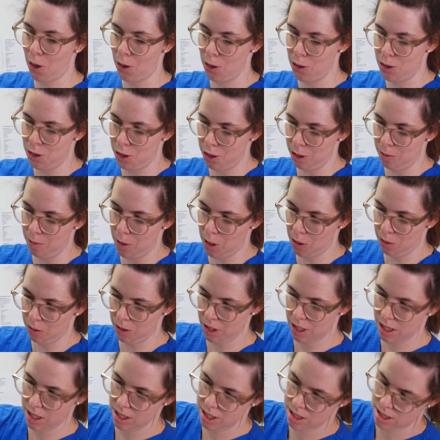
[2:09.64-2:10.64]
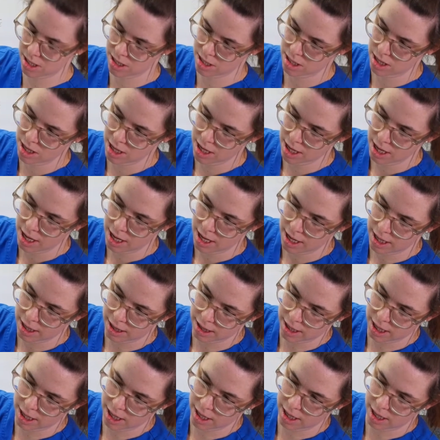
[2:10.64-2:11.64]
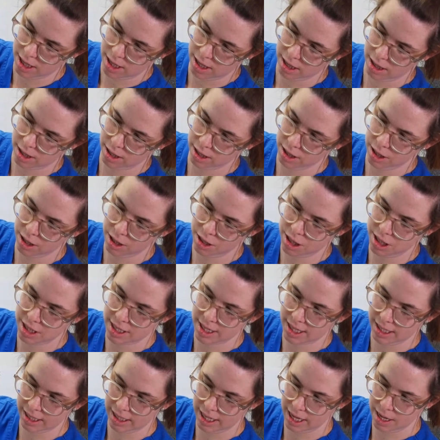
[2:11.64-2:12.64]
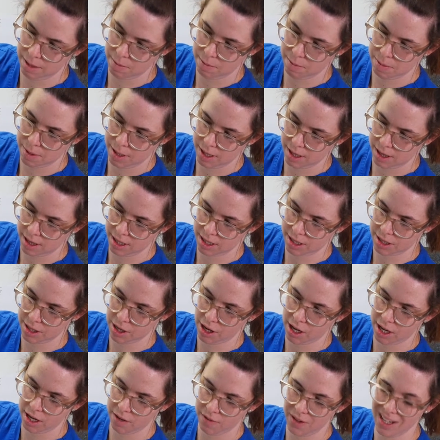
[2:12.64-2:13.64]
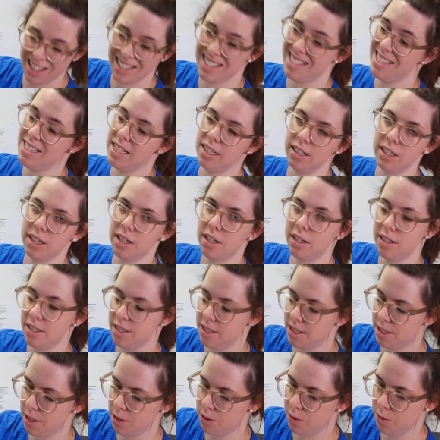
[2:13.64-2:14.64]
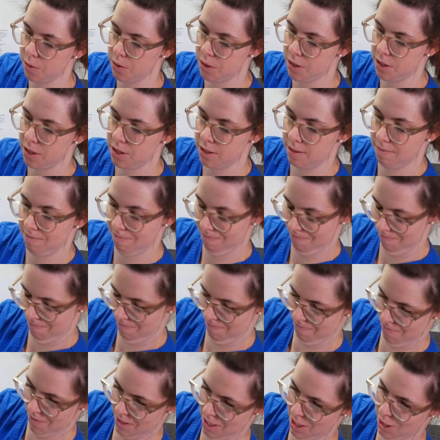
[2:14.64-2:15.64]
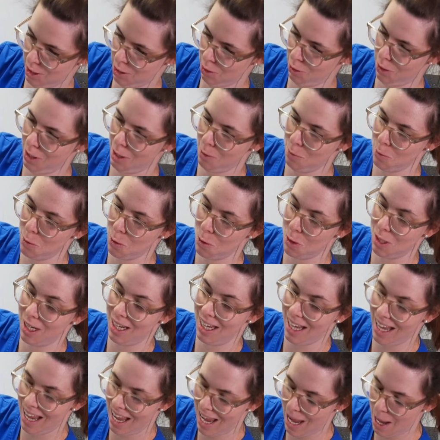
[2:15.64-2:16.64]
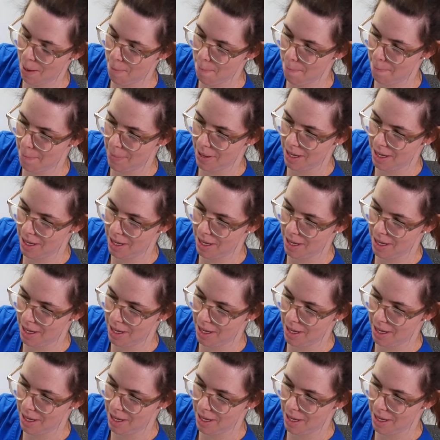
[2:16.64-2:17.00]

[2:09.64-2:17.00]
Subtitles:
O-tube holder, and then you just clamp the side of it, silicone, so it will clamp